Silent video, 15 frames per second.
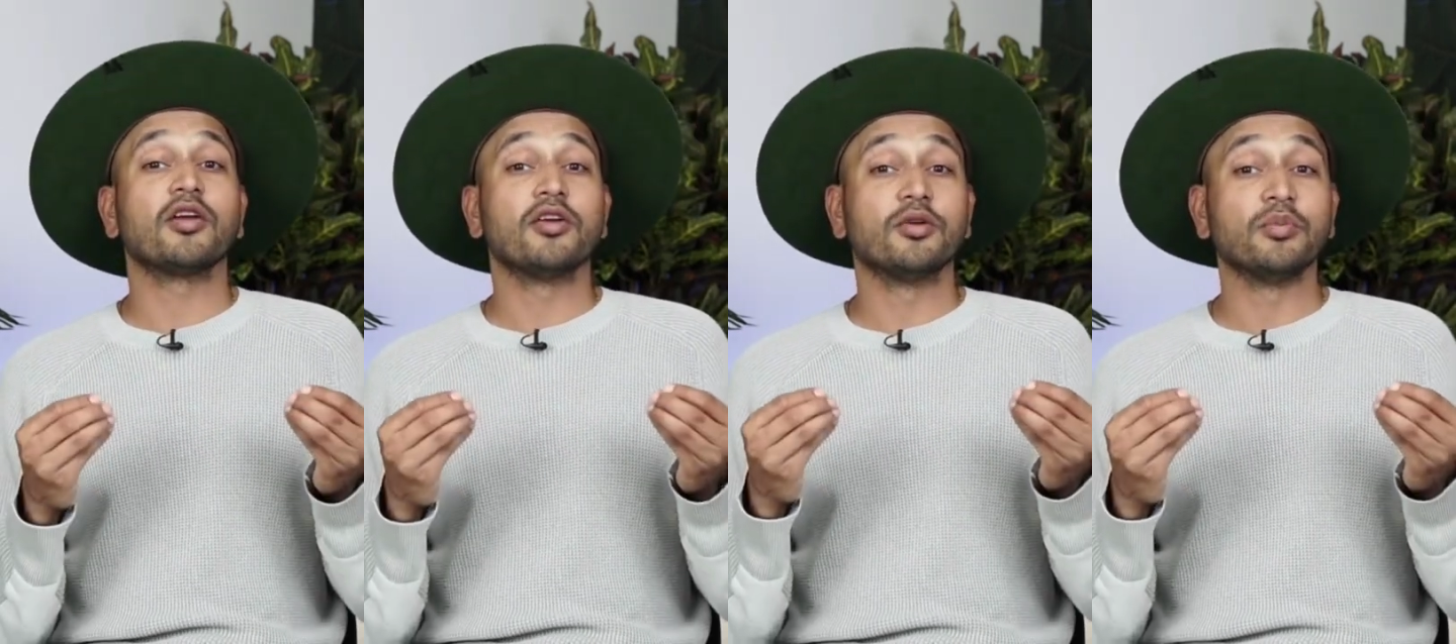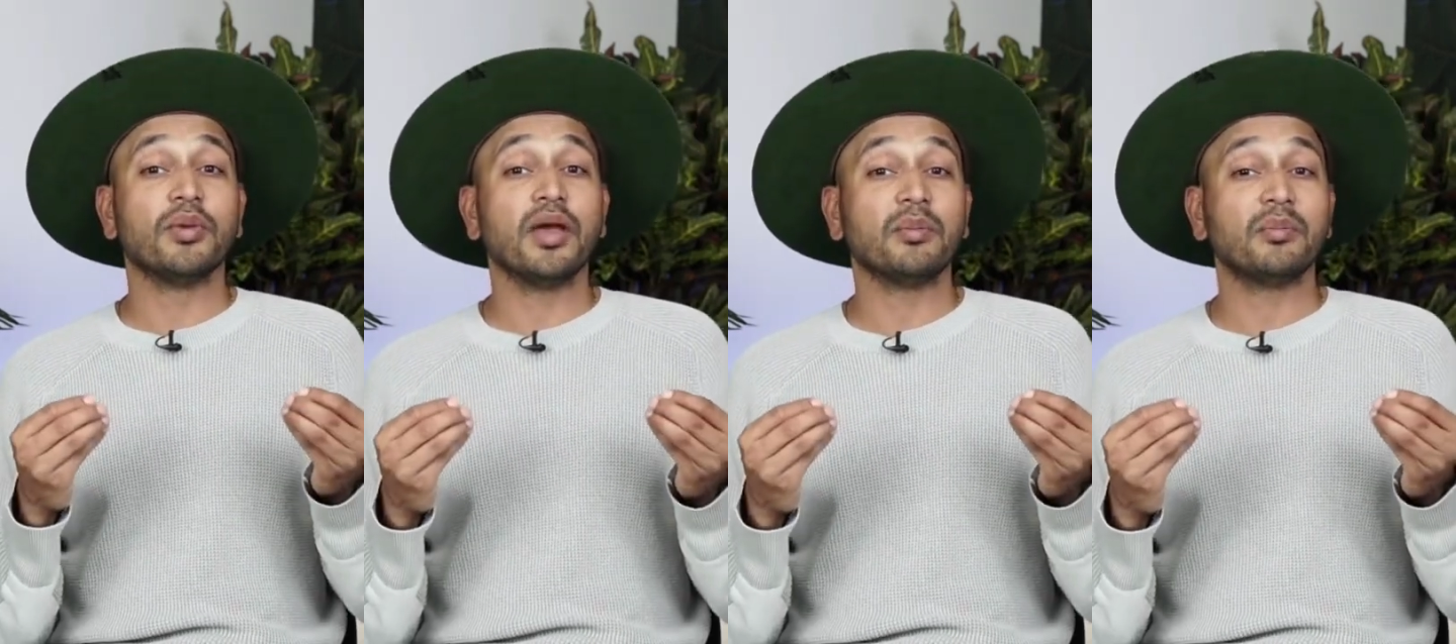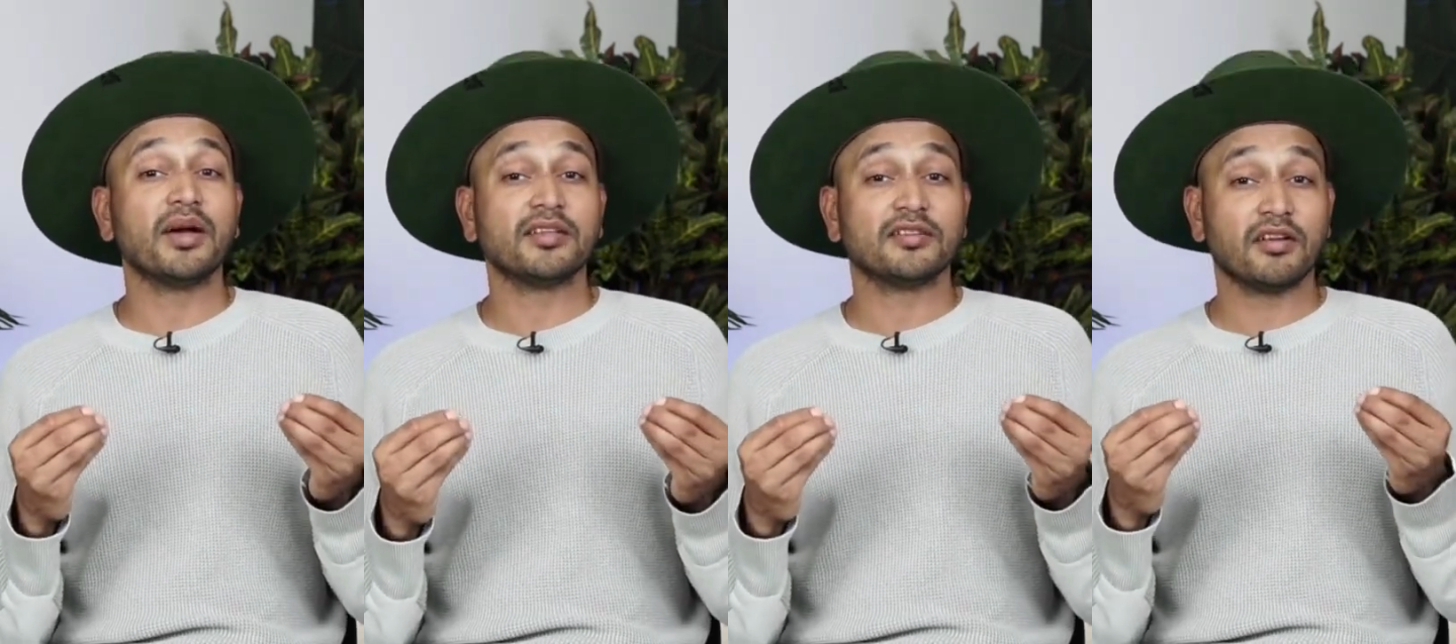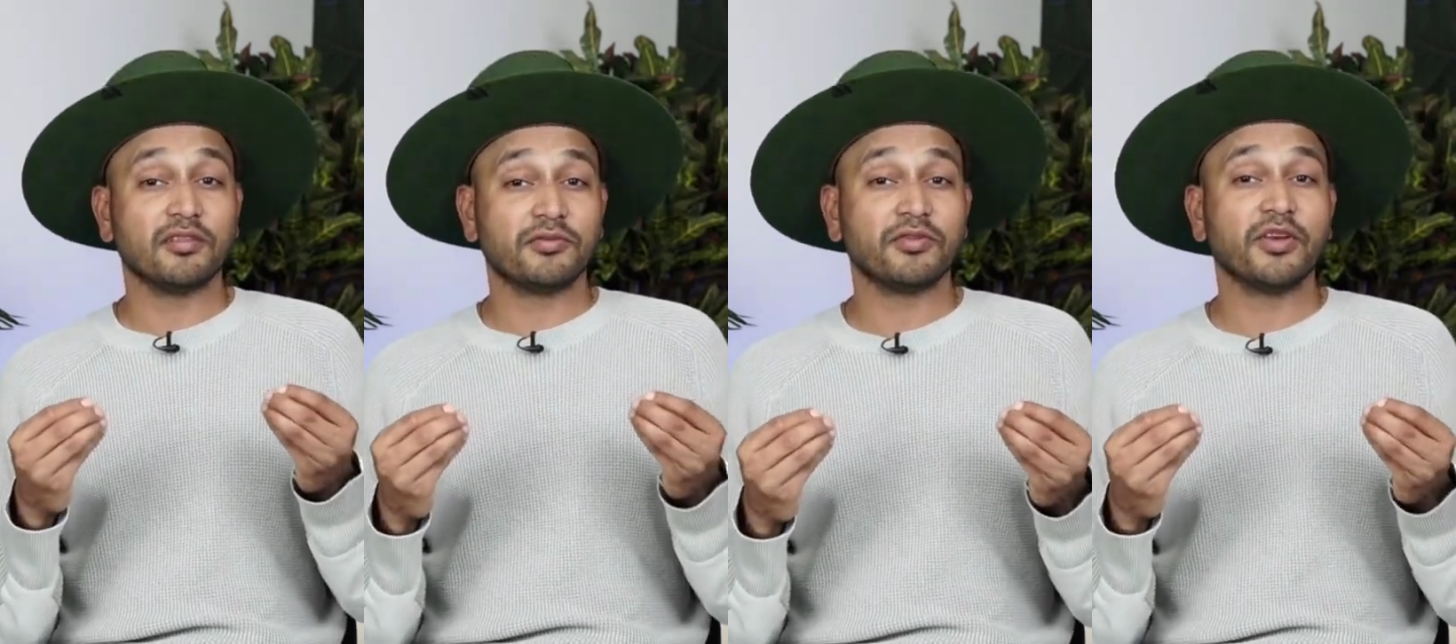going to make
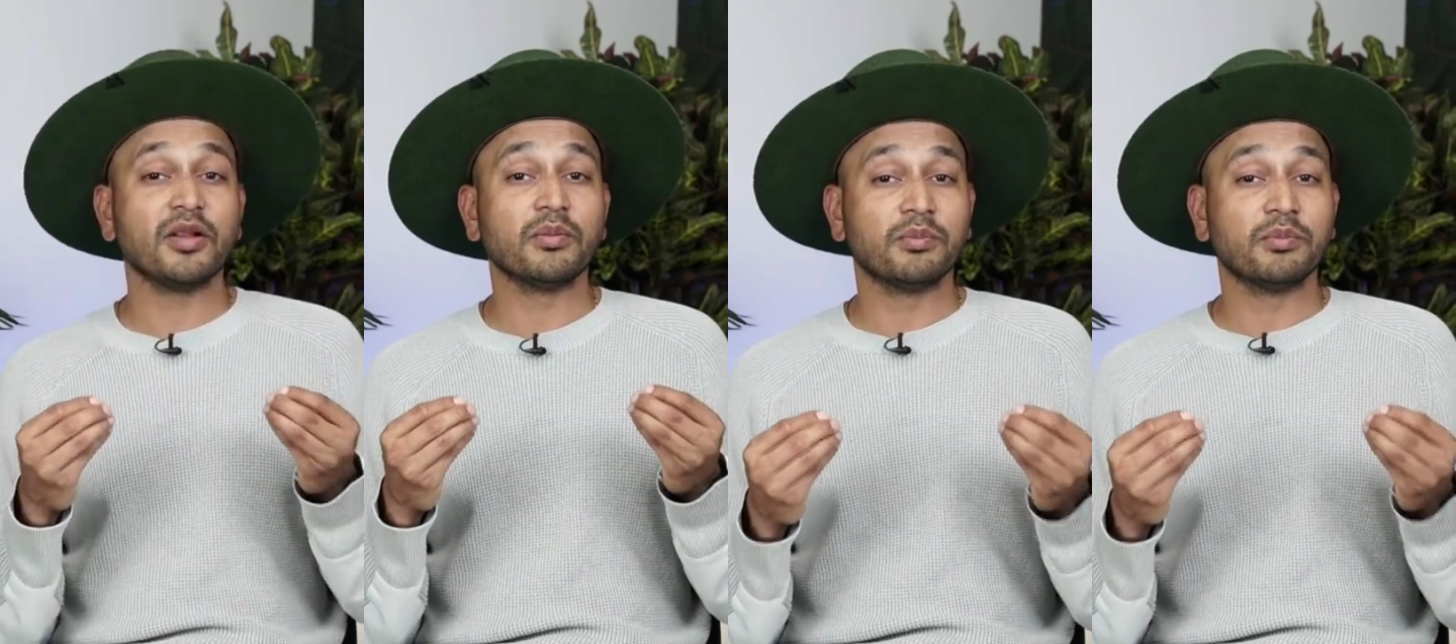myself feel